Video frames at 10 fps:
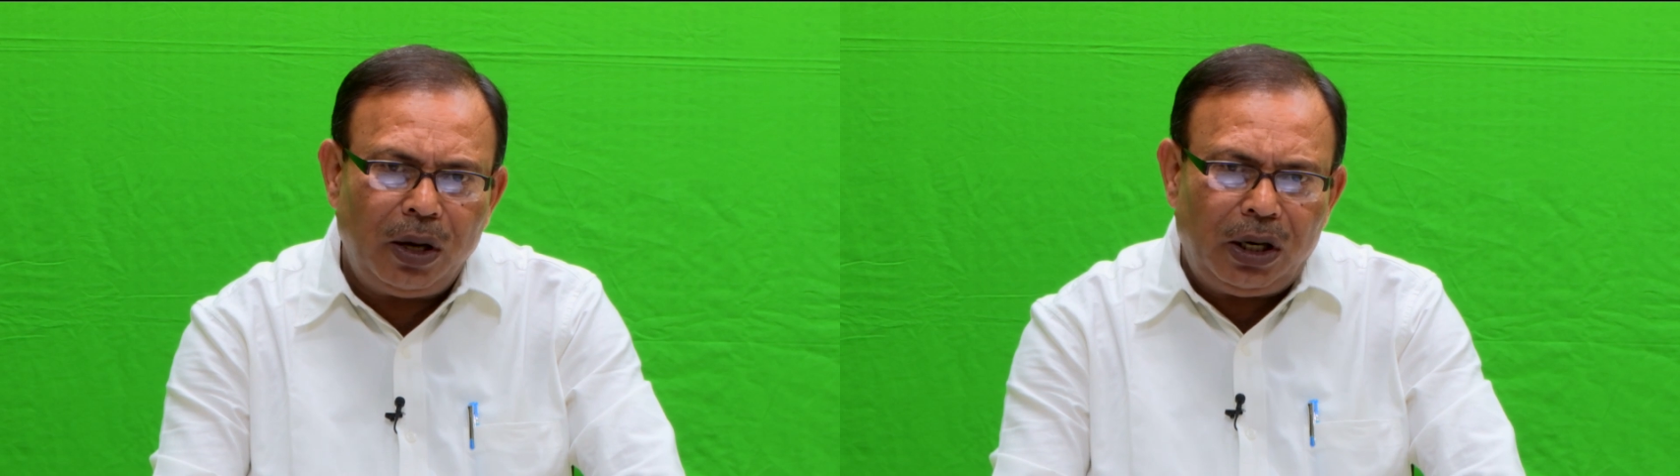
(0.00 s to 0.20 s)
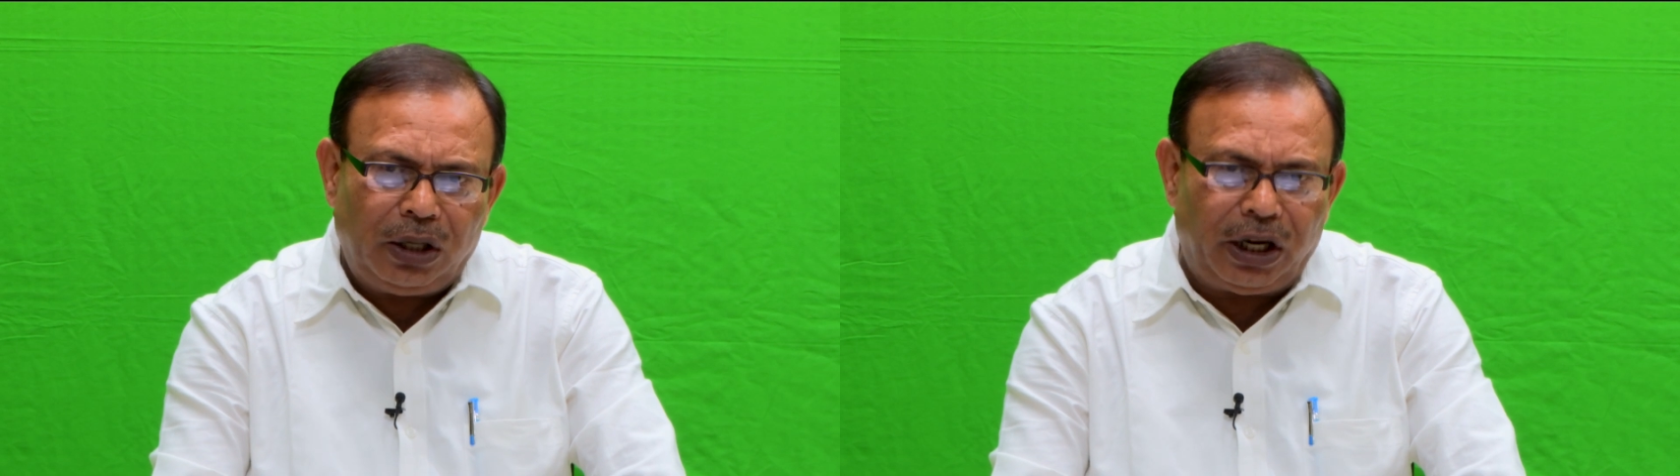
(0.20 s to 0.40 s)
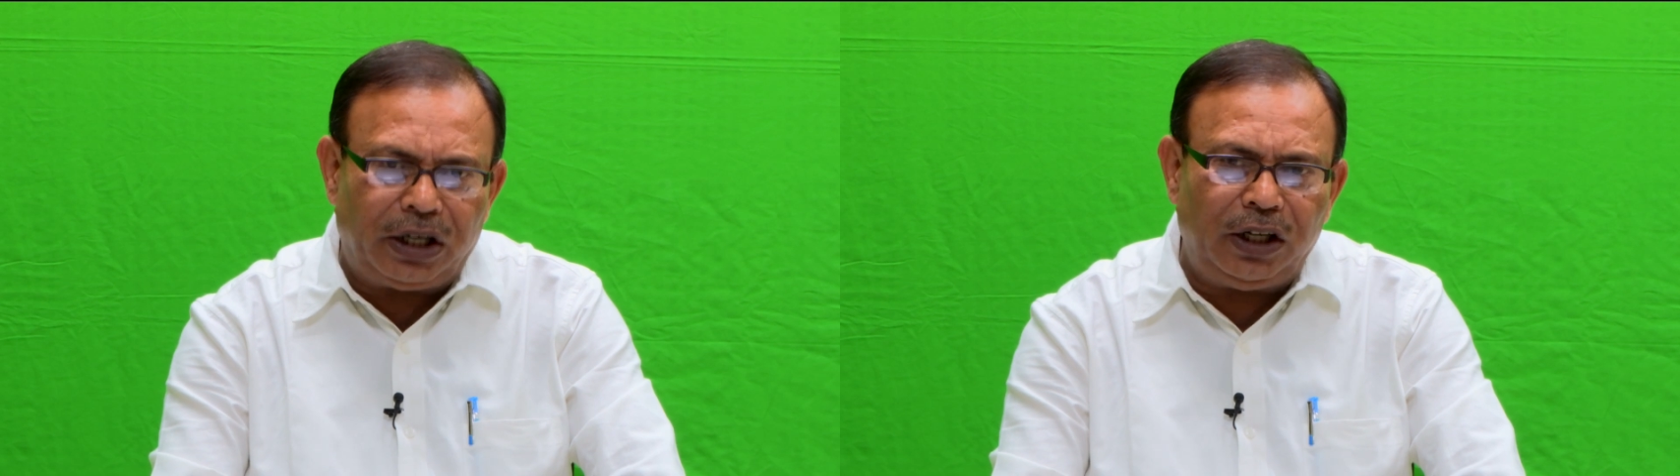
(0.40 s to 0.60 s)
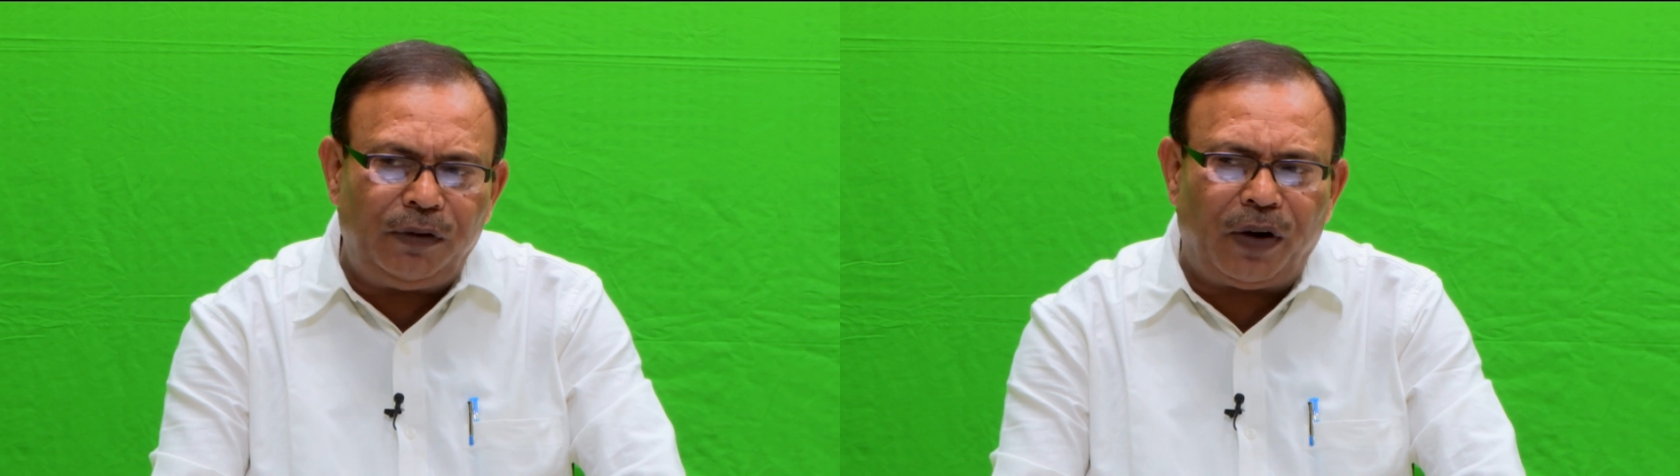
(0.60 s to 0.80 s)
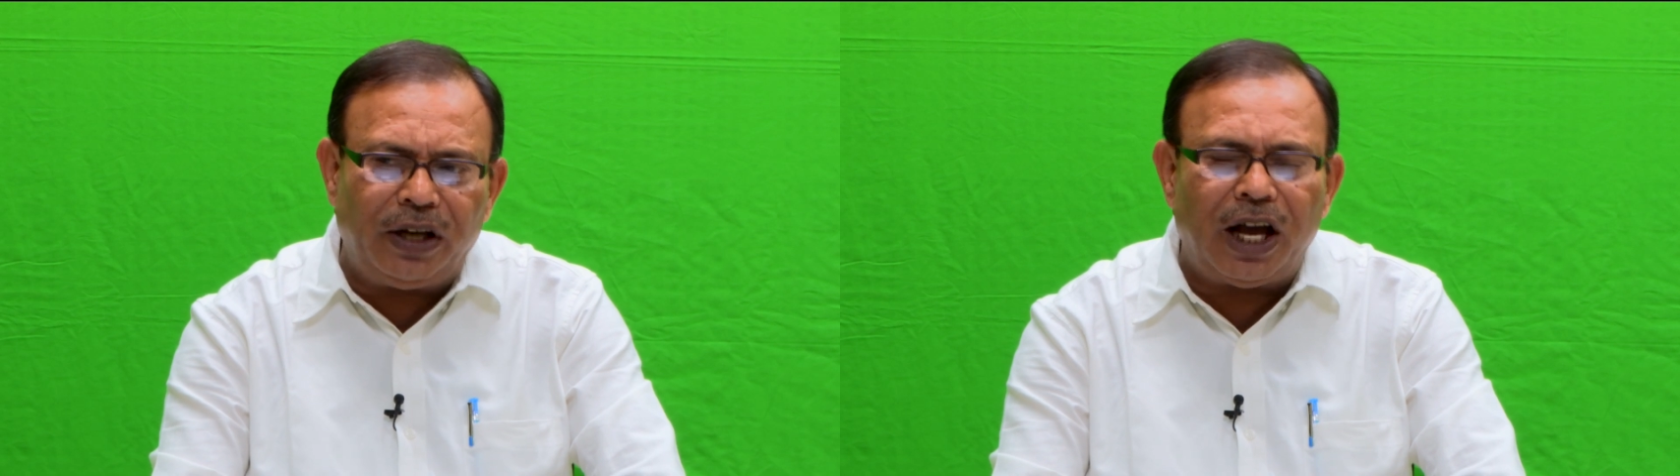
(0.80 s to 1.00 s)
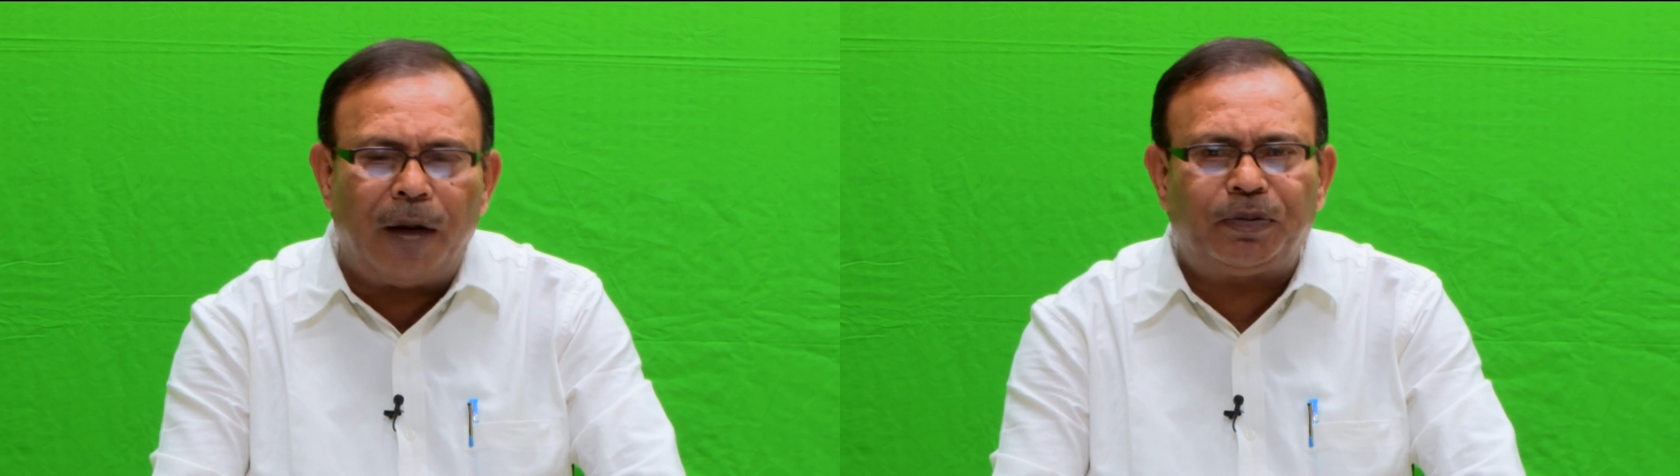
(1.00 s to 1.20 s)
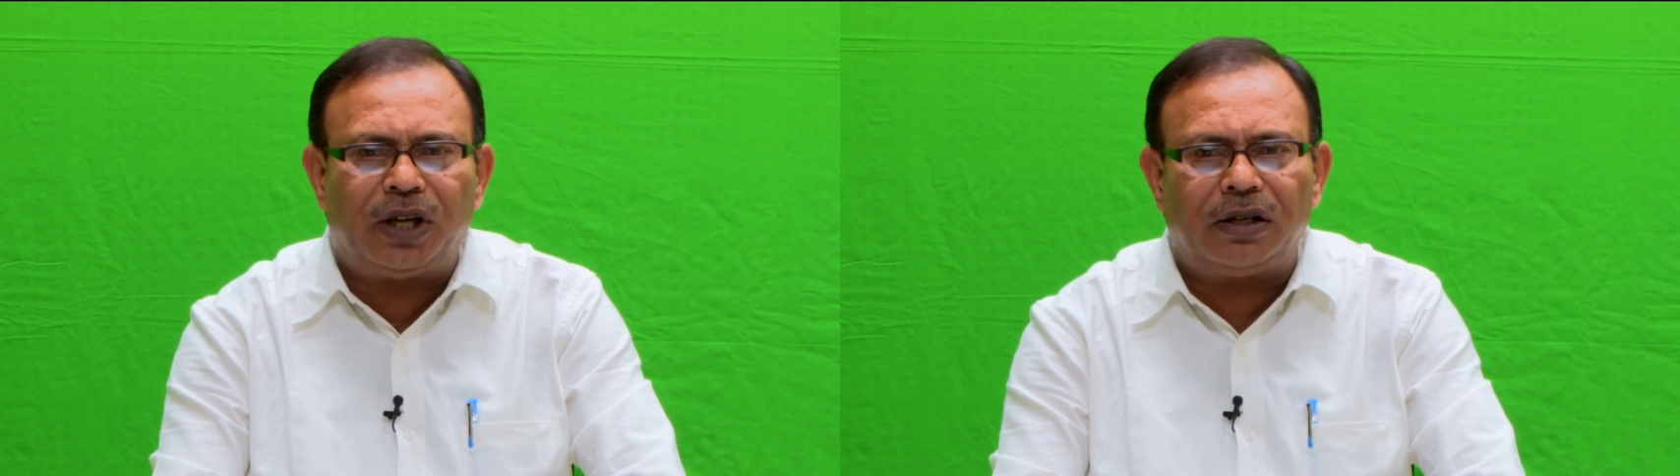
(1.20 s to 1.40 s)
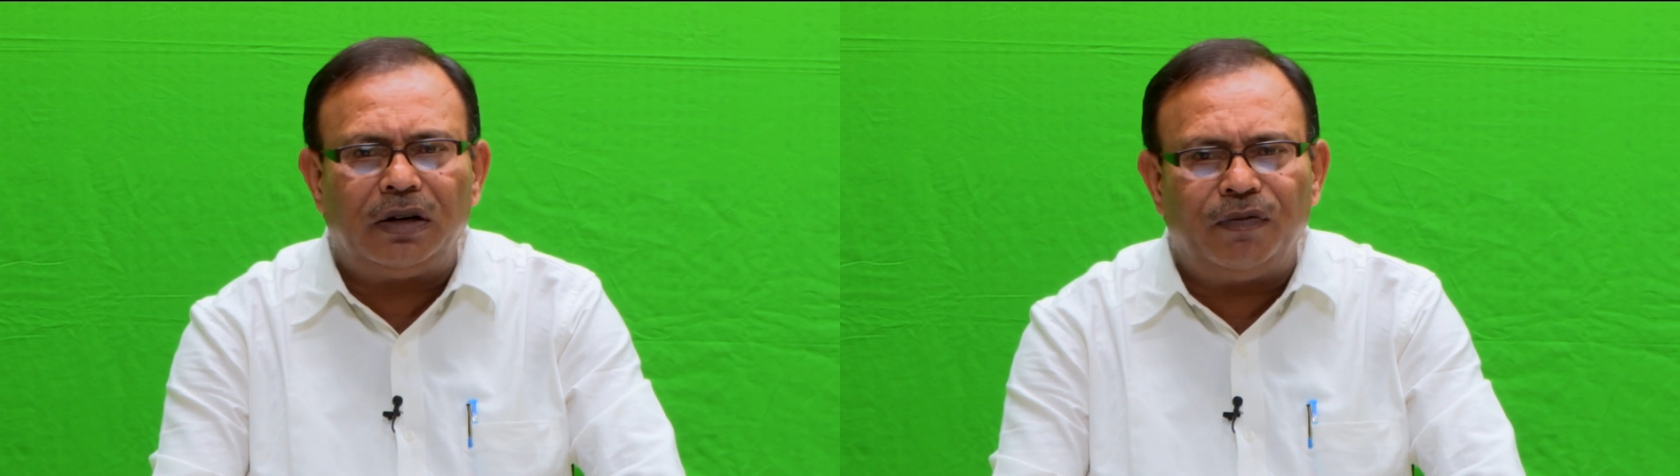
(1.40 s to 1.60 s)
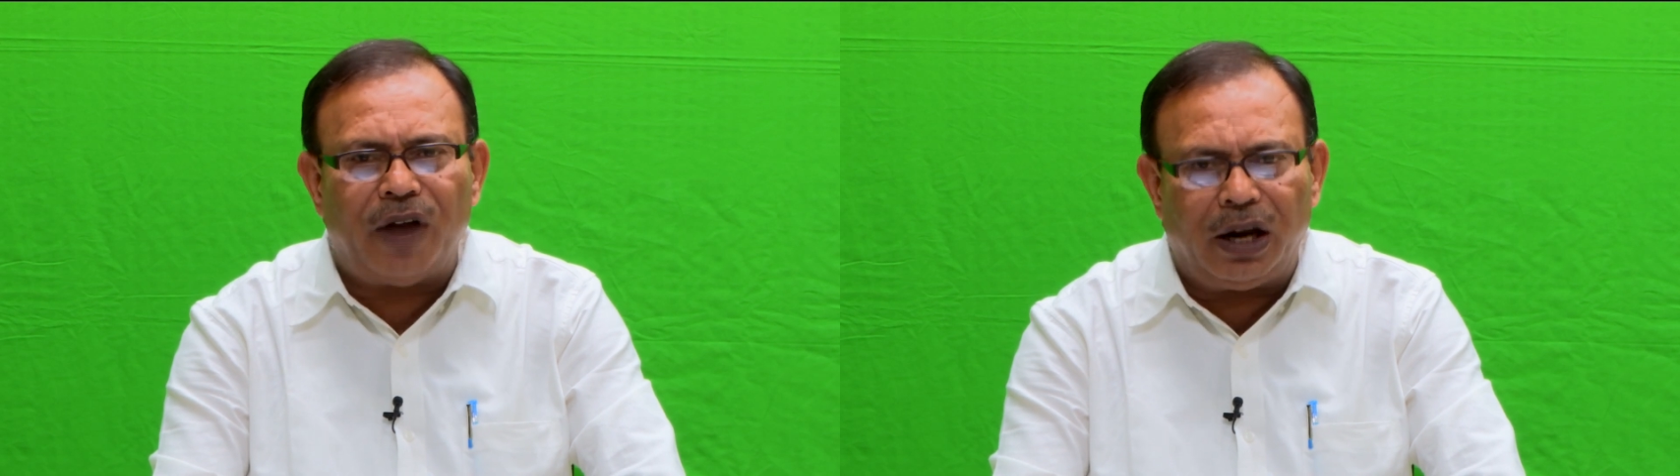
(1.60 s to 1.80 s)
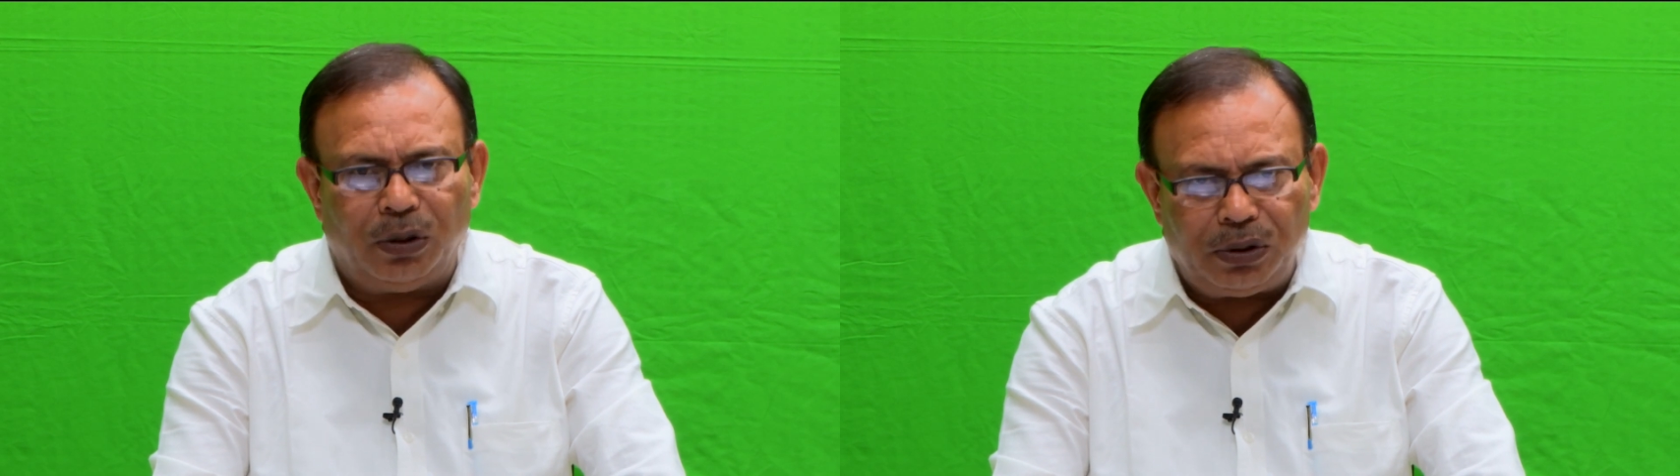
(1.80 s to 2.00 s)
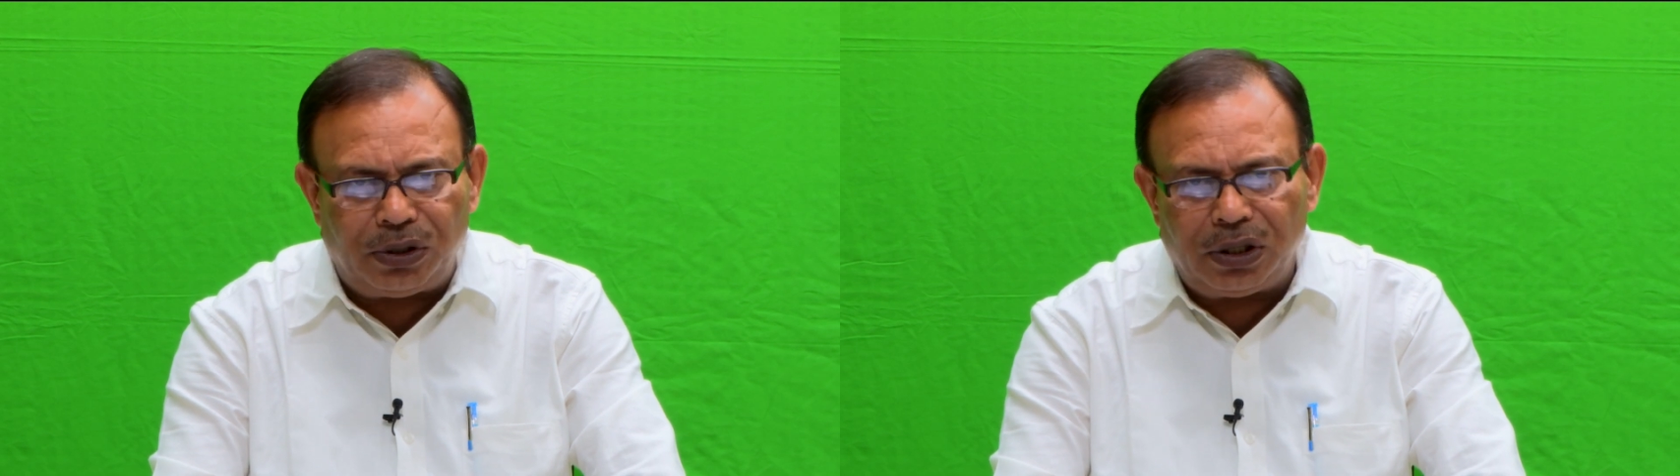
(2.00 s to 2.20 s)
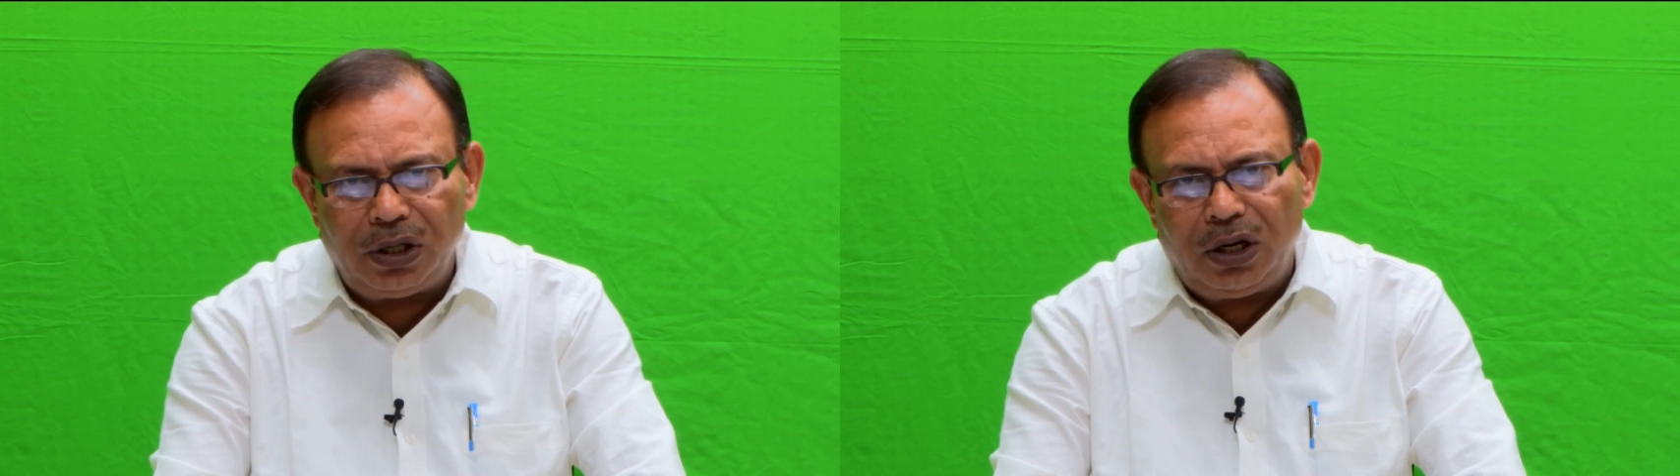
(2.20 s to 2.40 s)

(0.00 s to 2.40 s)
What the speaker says: that if I have certain values,